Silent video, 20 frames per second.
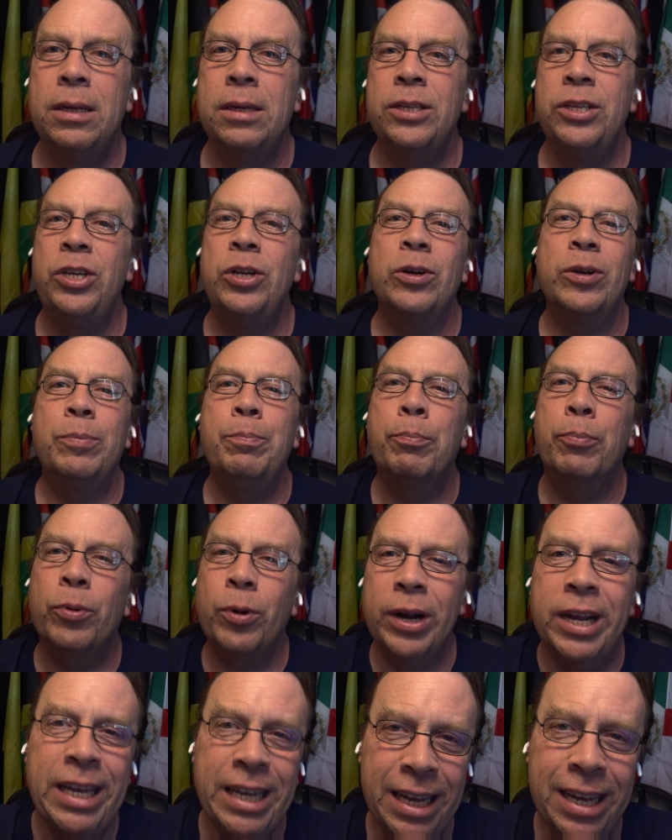You're
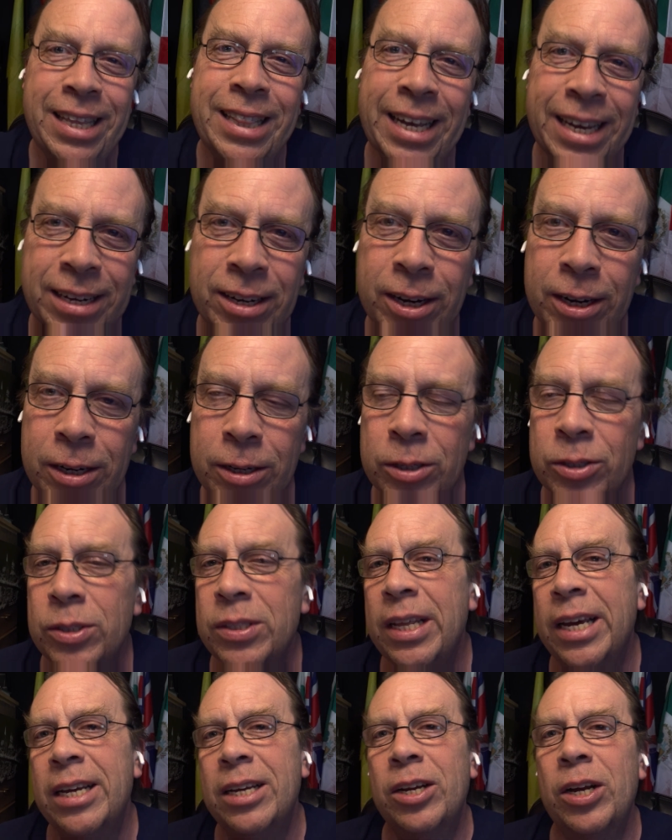breaking that curse
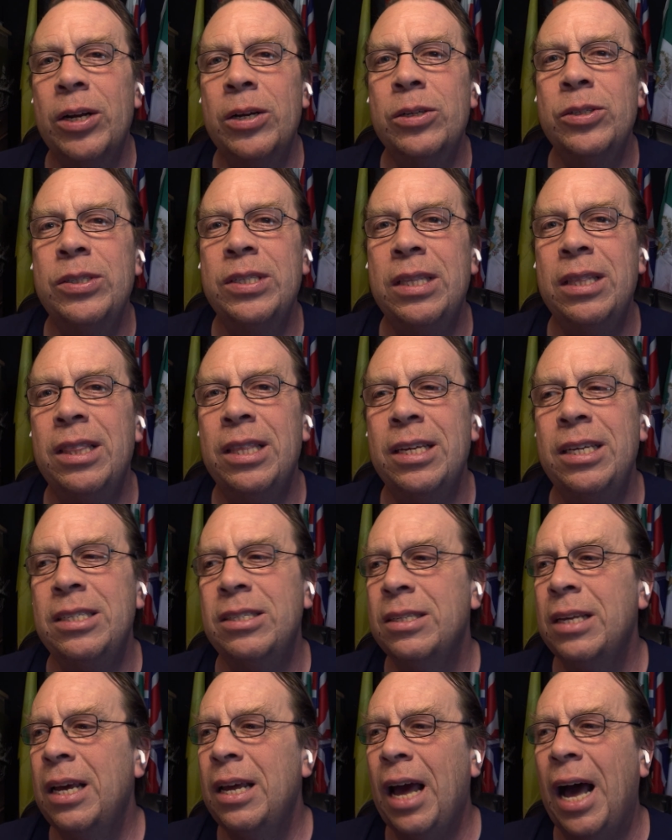and
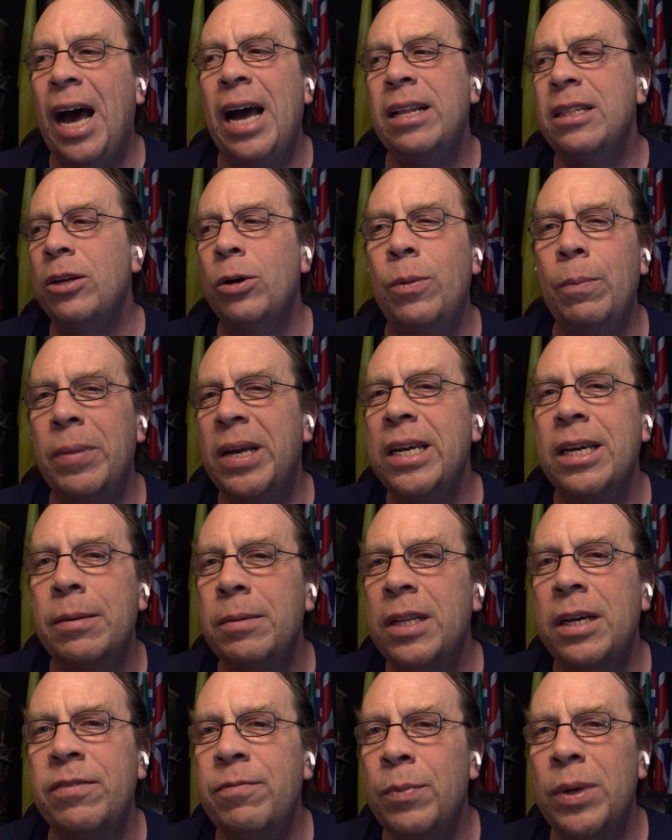thinks, I don't make
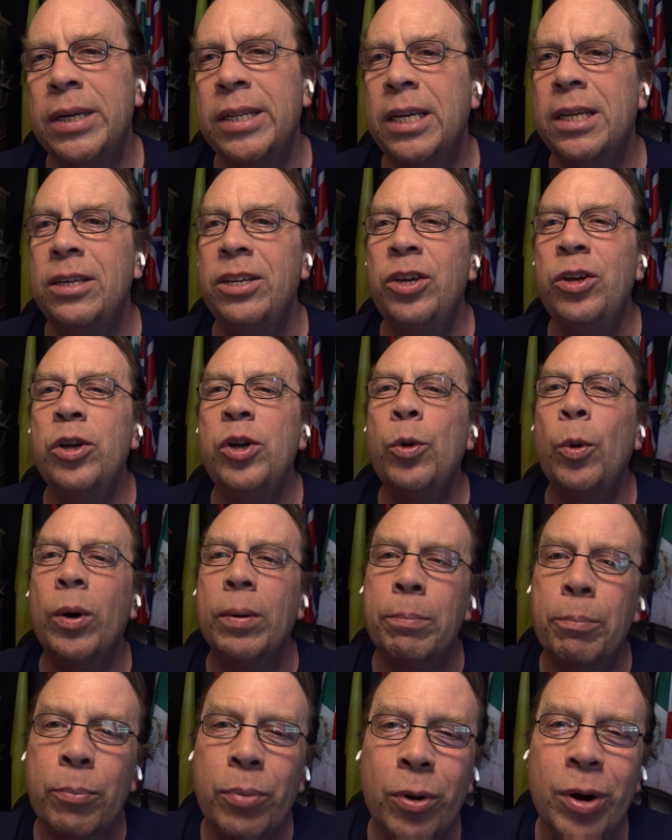enough money. You are
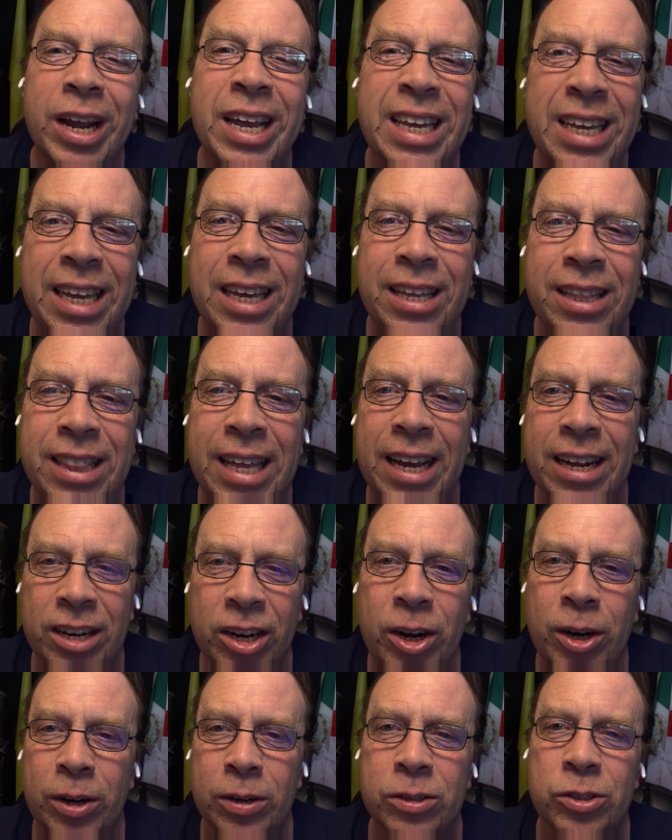breaking that
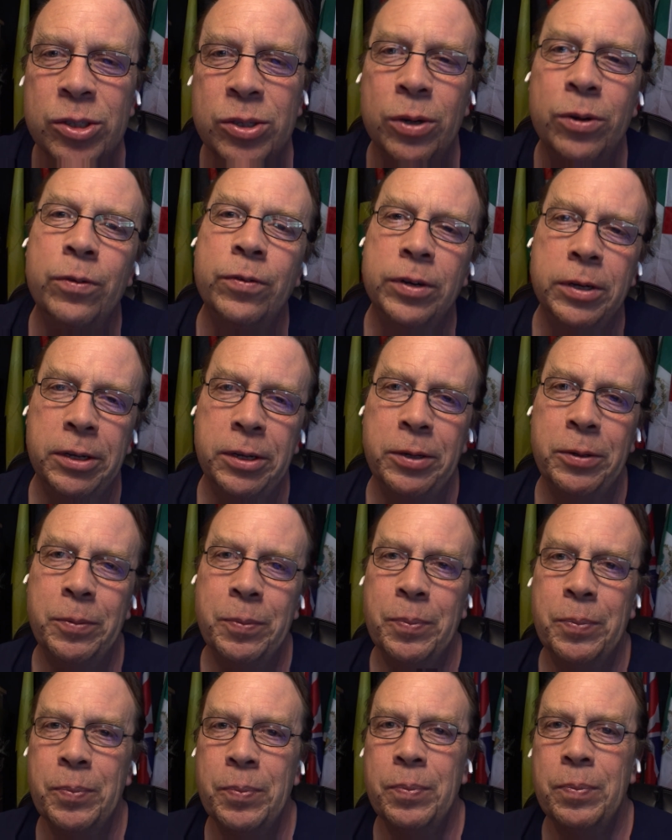curse over you.
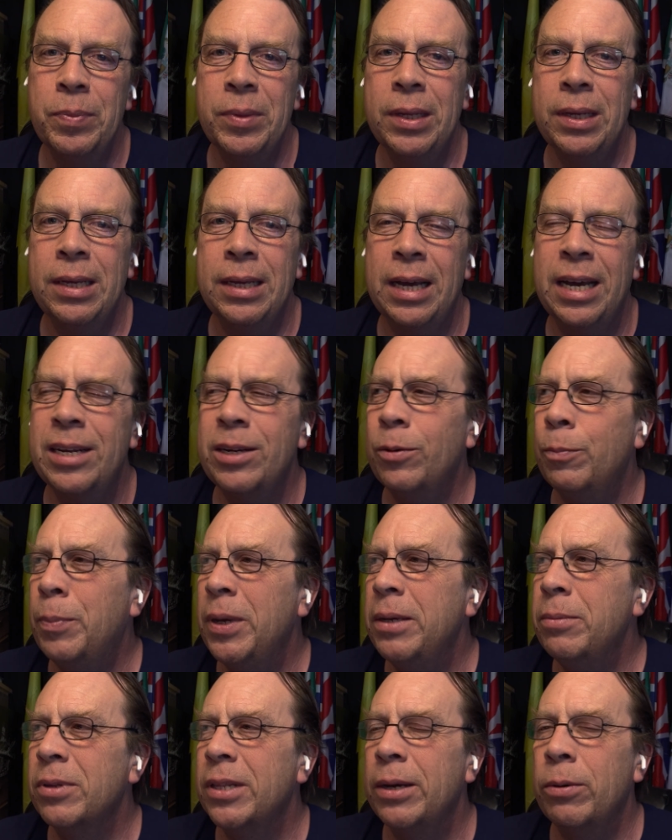I know
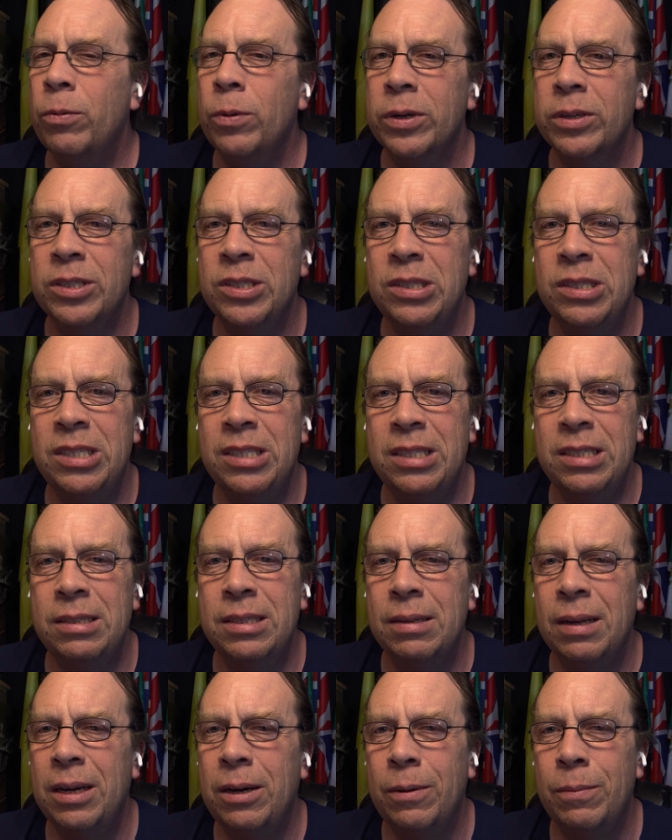people that work,
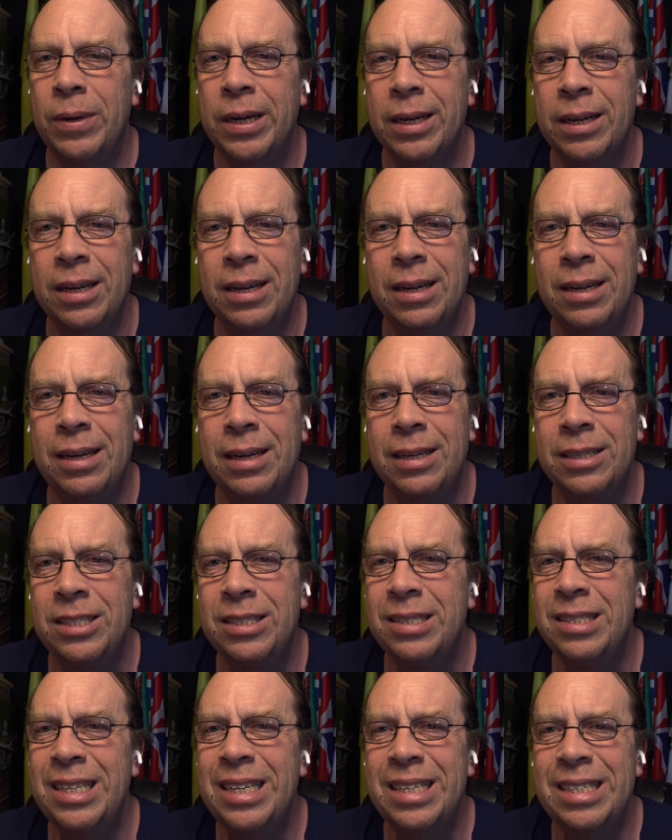oh my gosh,
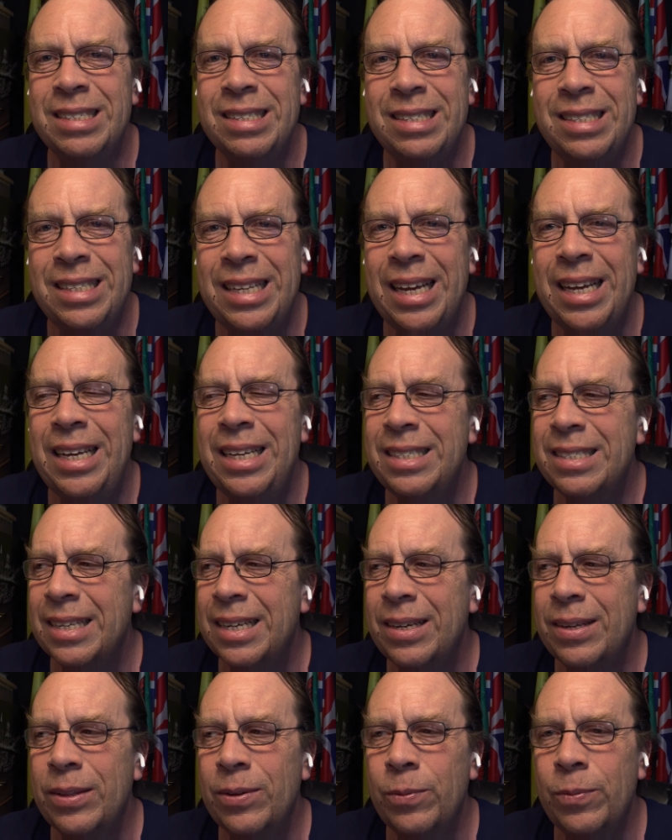6 days
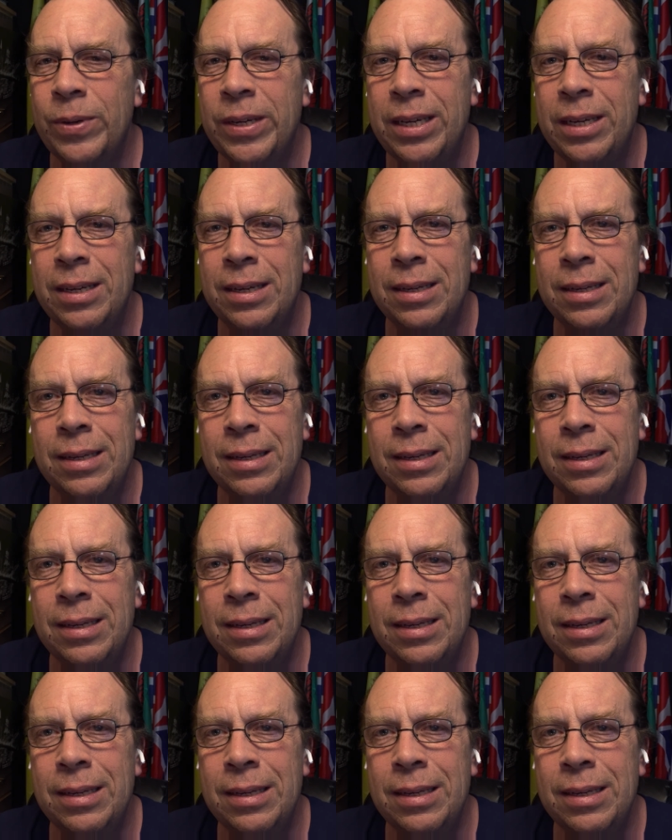out of the week.